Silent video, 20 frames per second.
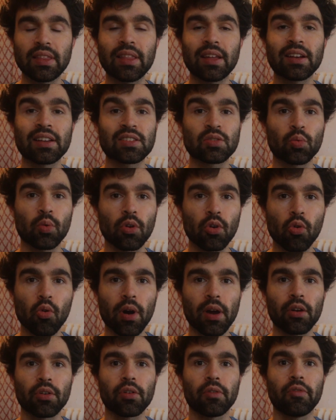that is
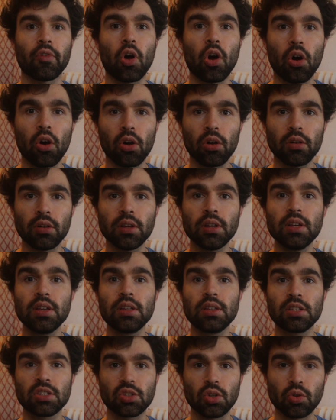required of all
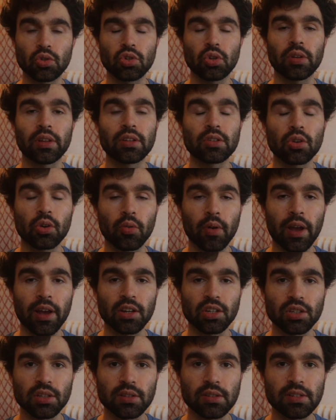social
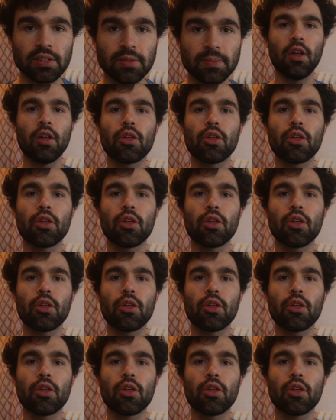interactions.